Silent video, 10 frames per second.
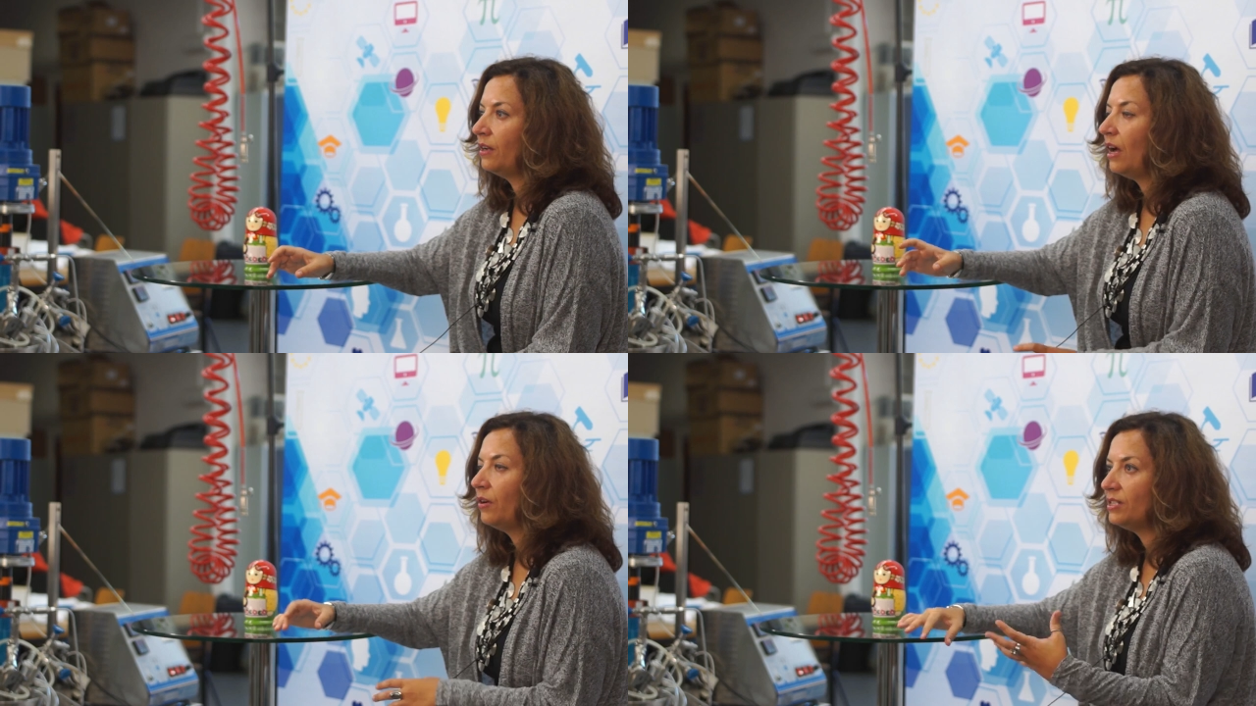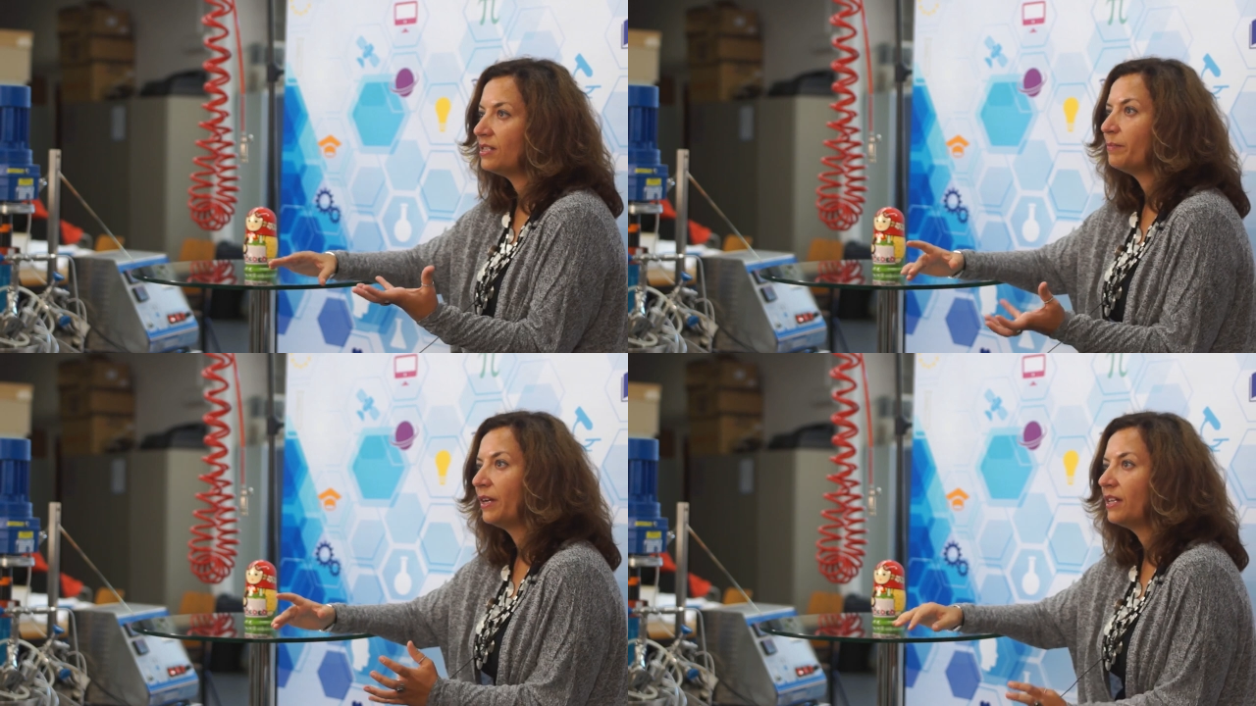how
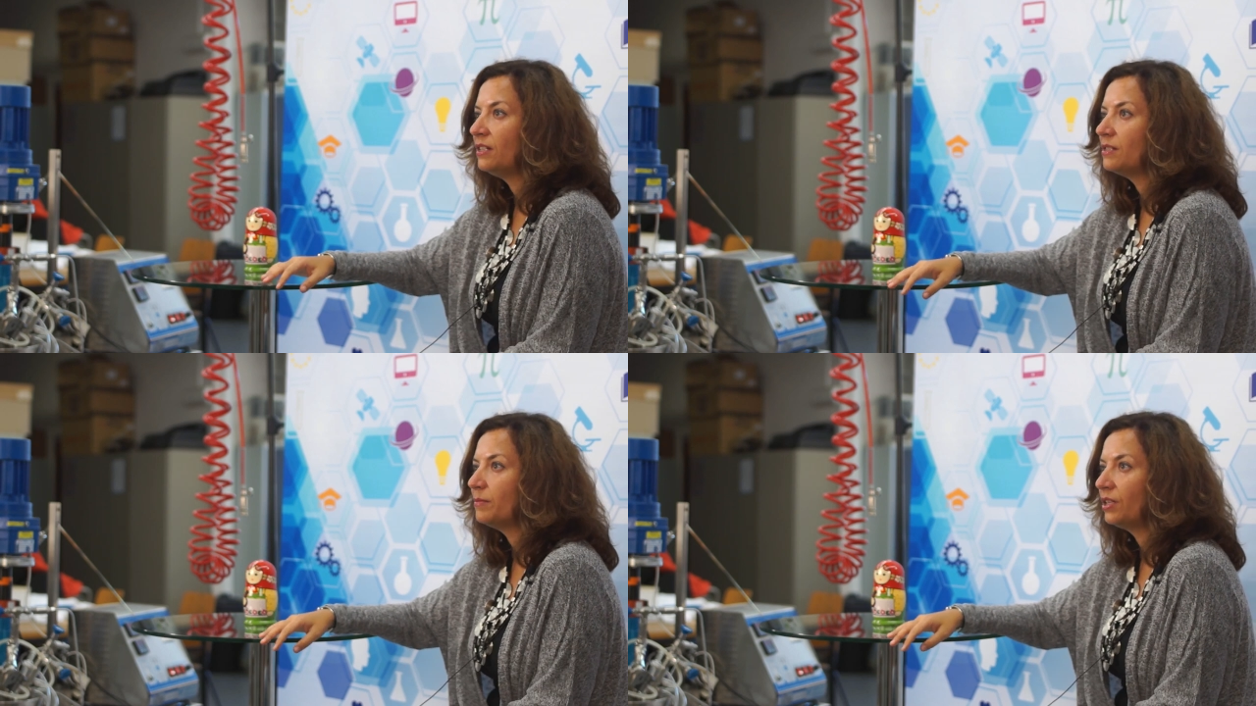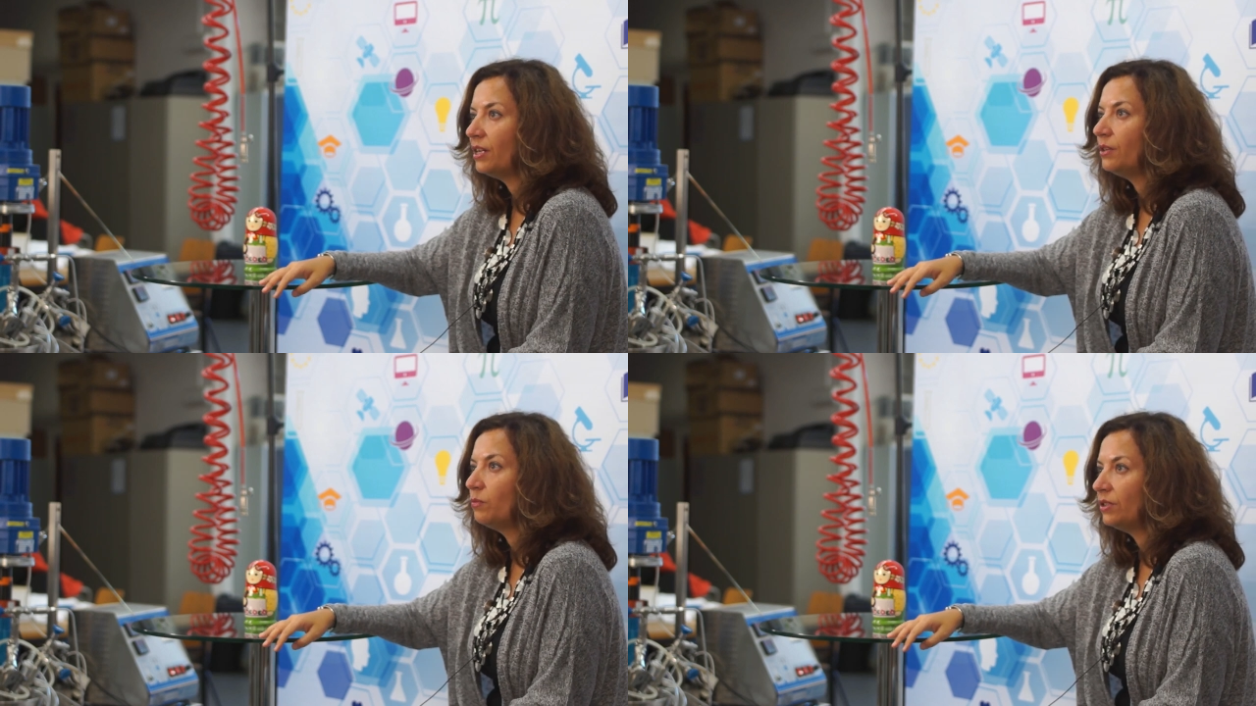this mechanism
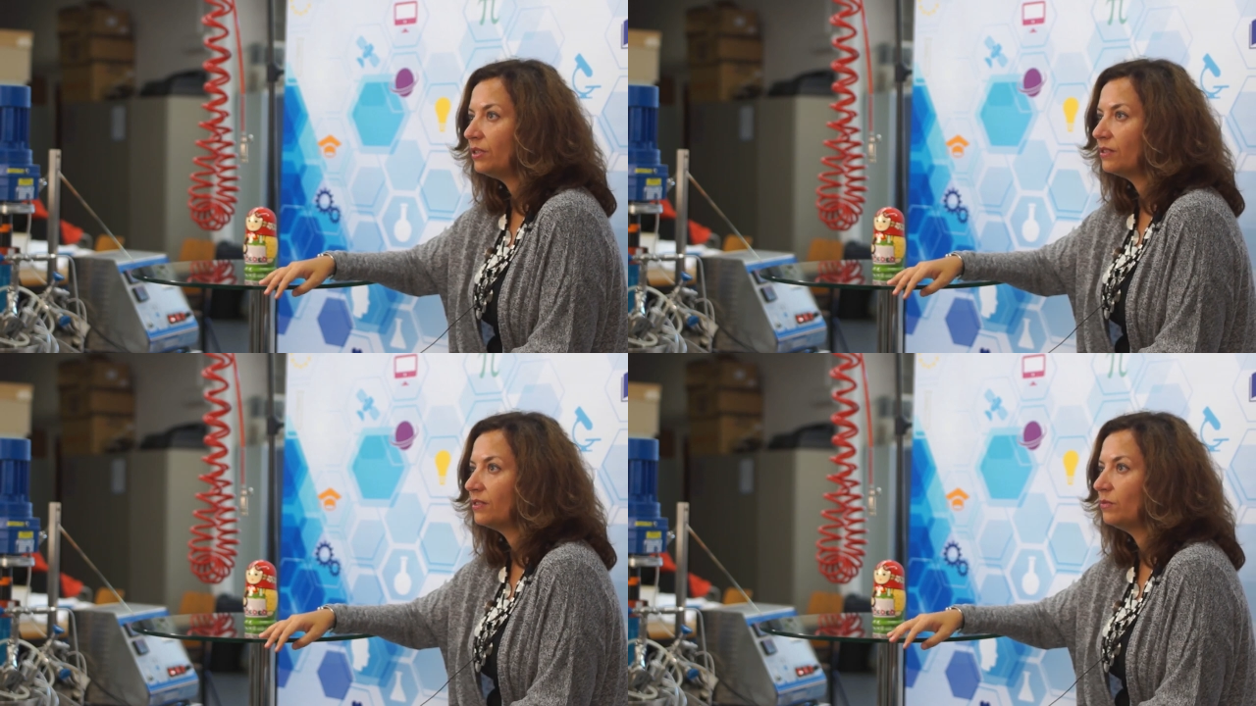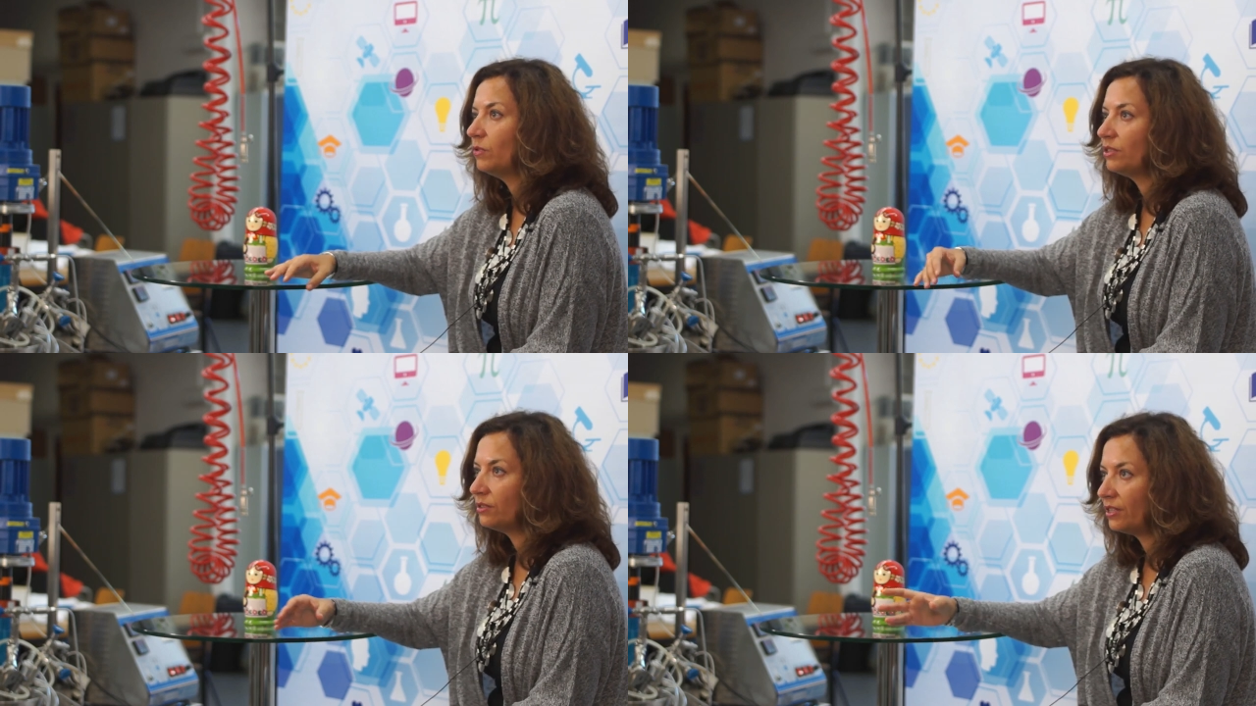really works,
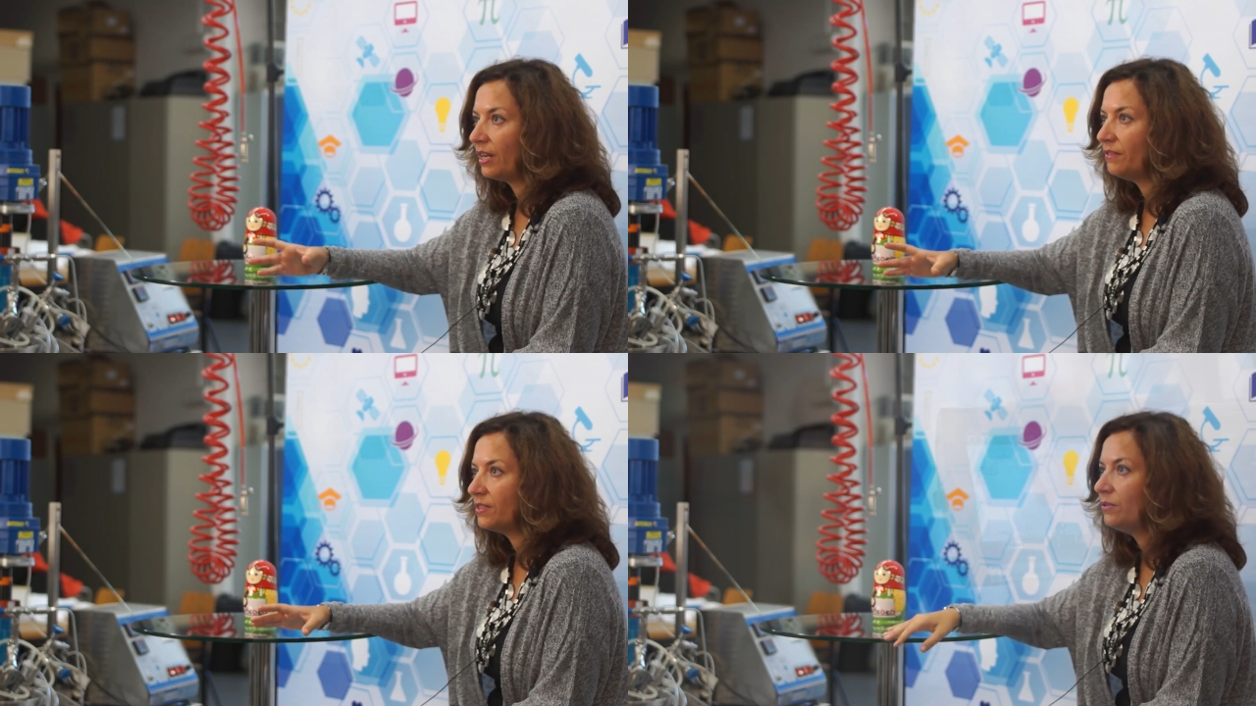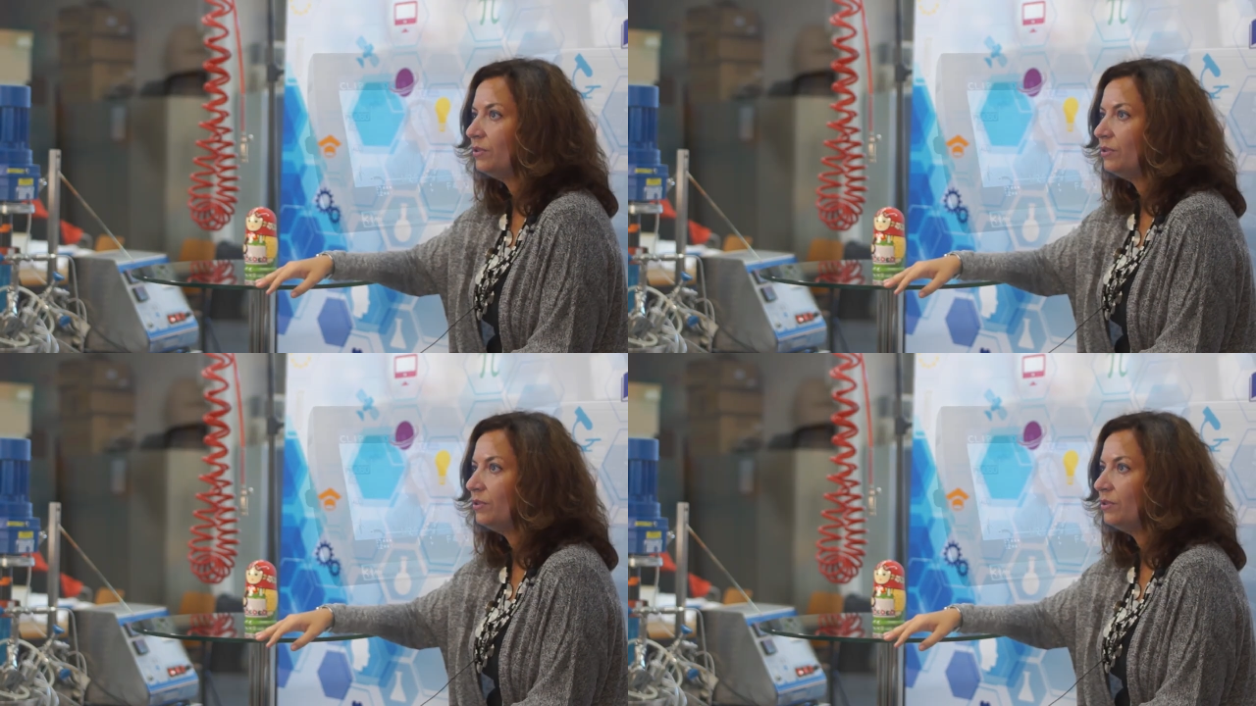what drives the